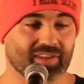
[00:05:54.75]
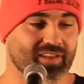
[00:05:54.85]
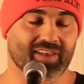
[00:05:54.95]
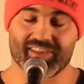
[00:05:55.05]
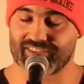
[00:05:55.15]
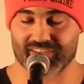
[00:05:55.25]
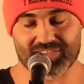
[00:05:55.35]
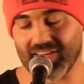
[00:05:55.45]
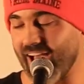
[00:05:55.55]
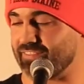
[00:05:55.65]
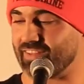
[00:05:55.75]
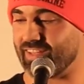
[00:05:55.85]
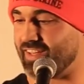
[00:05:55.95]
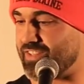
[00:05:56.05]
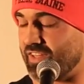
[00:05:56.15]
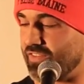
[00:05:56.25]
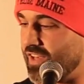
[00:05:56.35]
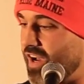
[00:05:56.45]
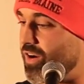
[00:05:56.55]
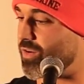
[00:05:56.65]
and he's just laughing. He doesn't
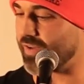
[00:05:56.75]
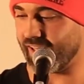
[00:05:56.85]
even know.